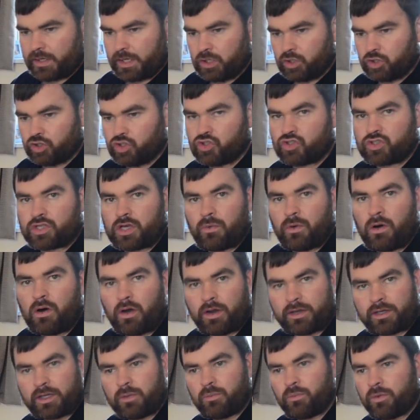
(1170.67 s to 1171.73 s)
can just go
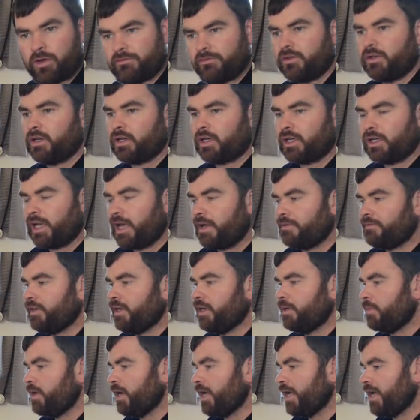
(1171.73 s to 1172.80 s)
hiking with and I can have it
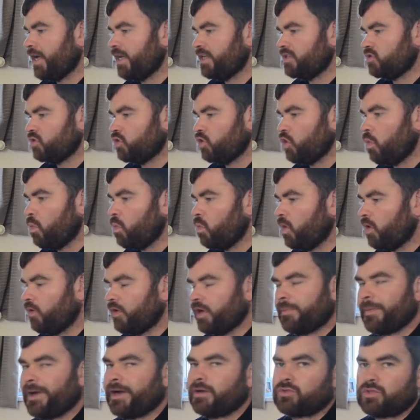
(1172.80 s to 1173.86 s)
in my hand and not worry
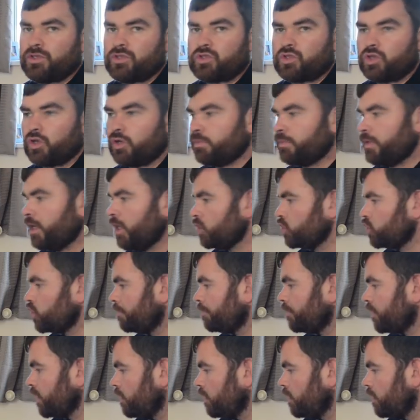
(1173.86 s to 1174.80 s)
about it too much